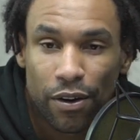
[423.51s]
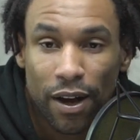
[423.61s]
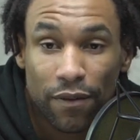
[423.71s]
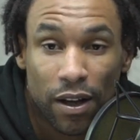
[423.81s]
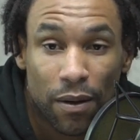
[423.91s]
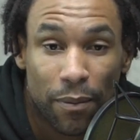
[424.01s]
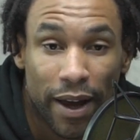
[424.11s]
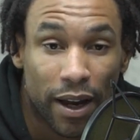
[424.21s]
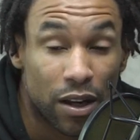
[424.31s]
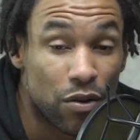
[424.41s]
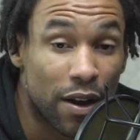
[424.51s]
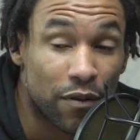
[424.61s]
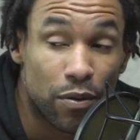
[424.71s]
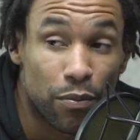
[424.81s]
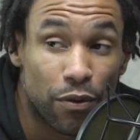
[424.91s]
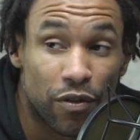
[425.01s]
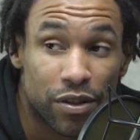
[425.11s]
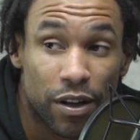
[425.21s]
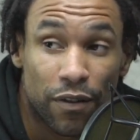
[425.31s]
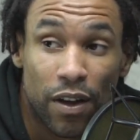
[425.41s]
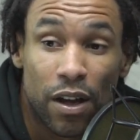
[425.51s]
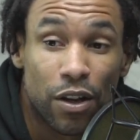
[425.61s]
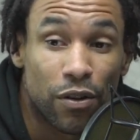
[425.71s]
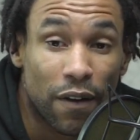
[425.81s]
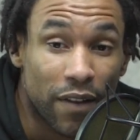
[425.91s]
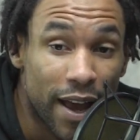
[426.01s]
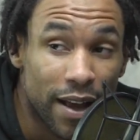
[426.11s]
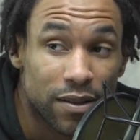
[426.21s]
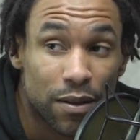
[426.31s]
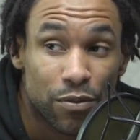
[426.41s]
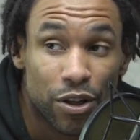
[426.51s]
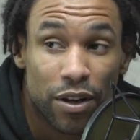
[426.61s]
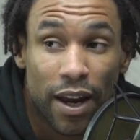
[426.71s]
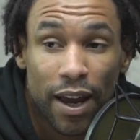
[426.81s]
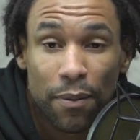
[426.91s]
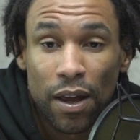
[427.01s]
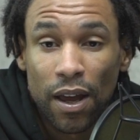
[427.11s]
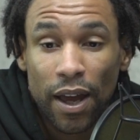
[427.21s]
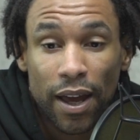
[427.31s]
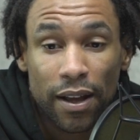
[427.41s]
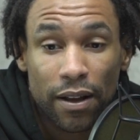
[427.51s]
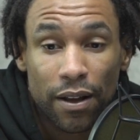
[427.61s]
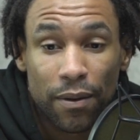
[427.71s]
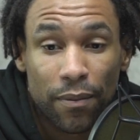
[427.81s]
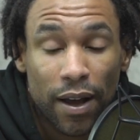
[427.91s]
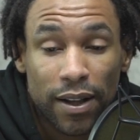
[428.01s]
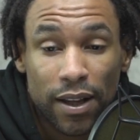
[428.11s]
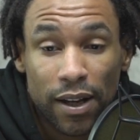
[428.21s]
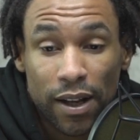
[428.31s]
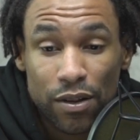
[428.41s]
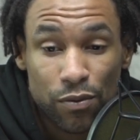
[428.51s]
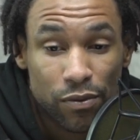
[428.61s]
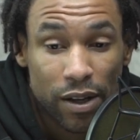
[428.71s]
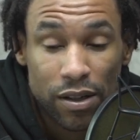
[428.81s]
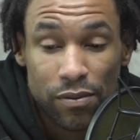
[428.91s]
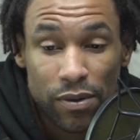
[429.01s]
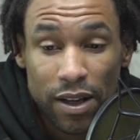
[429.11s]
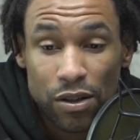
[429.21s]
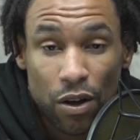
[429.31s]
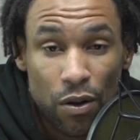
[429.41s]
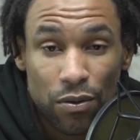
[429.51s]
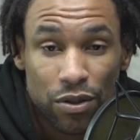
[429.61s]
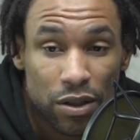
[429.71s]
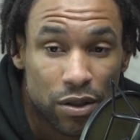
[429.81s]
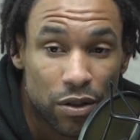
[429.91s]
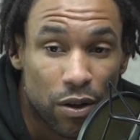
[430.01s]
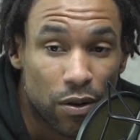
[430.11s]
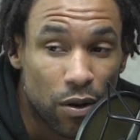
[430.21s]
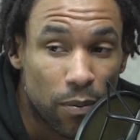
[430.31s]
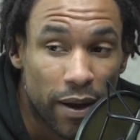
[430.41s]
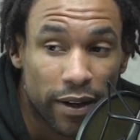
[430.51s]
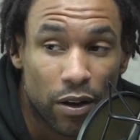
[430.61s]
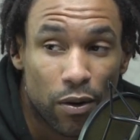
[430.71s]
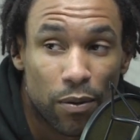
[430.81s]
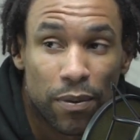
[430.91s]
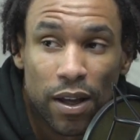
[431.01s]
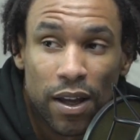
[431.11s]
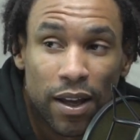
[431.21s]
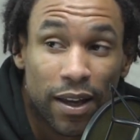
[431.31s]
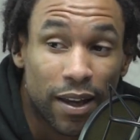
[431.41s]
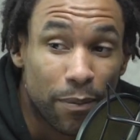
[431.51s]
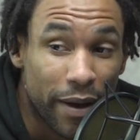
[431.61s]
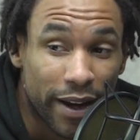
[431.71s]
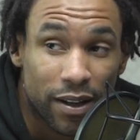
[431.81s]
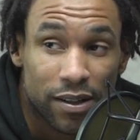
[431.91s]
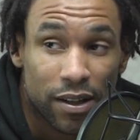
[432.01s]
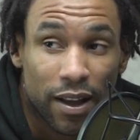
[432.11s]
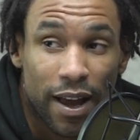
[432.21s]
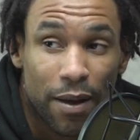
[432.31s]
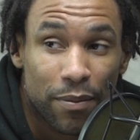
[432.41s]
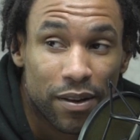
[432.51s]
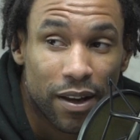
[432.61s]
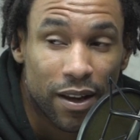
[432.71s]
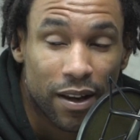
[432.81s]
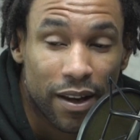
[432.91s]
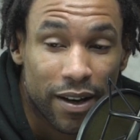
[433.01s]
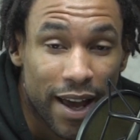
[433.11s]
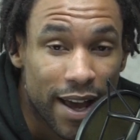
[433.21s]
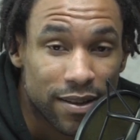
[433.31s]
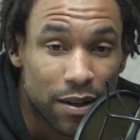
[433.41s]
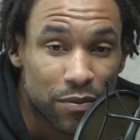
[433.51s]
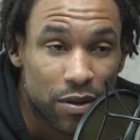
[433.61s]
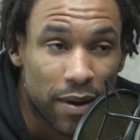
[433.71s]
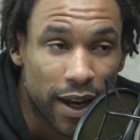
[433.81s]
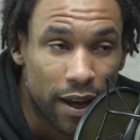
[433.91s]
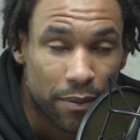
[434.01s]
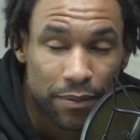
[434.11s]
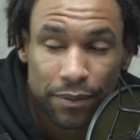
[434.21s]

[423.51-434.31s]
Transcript: You have to come back and you have to improve yourself. You have to add something to your game. And I think that's the goal, is just, go back home, get back into the lab and add something to my game.